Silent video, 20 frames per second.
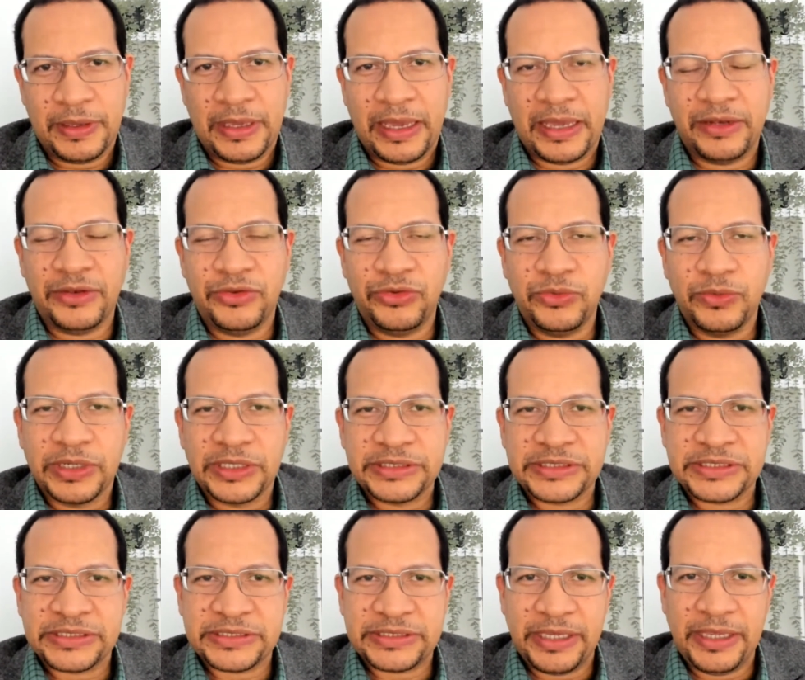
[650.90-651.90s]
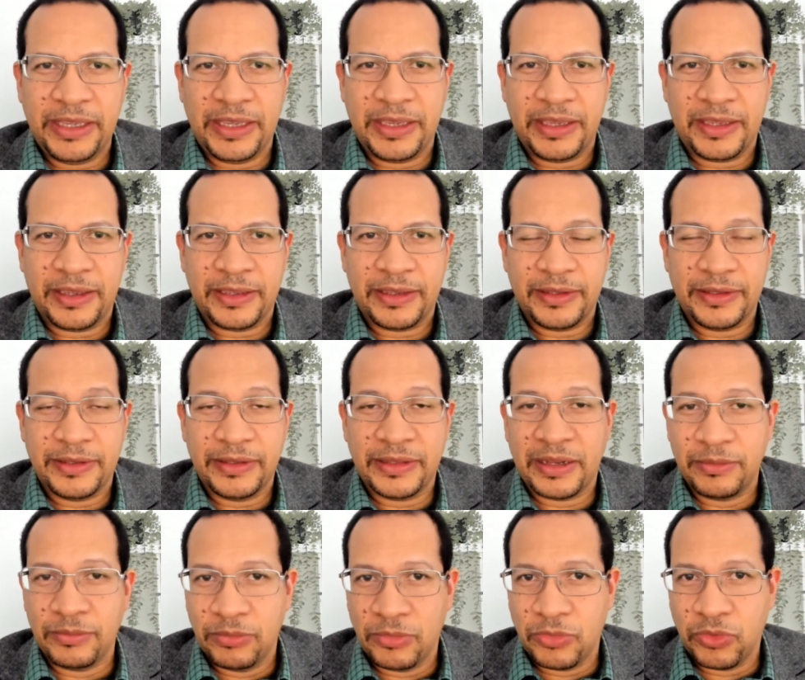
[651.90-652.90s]
and you are seeing
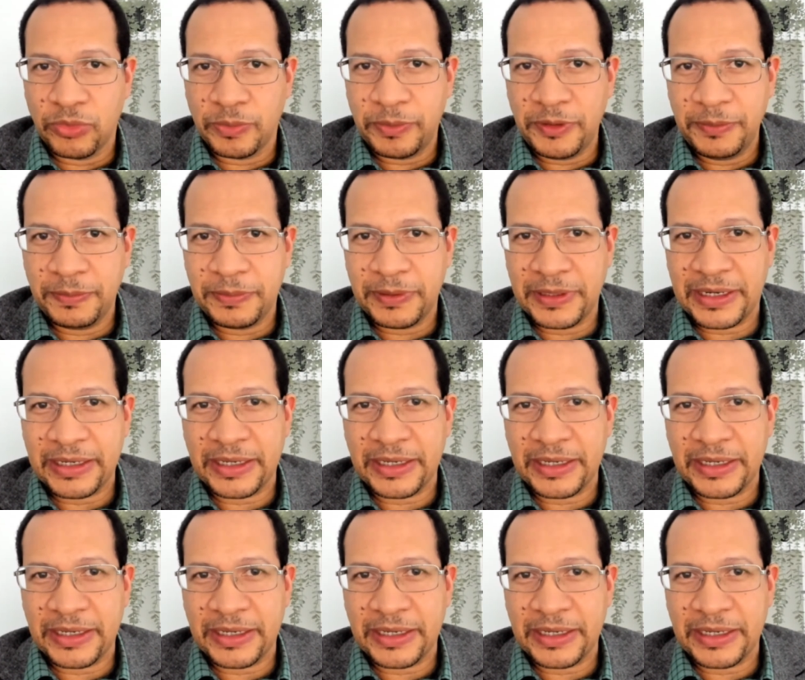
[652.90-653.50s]
that more people are